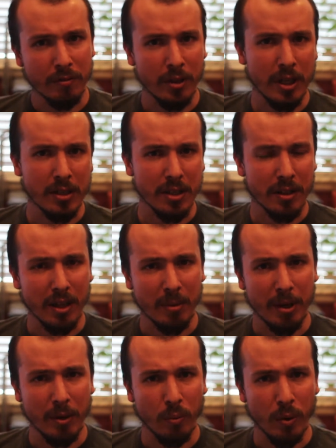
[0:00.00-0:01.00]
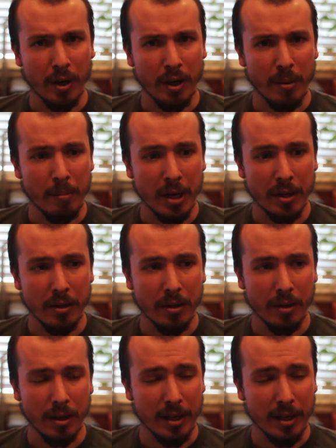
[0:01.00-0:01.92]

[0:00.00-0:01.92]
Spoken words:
vlogs, I think about 1 a month,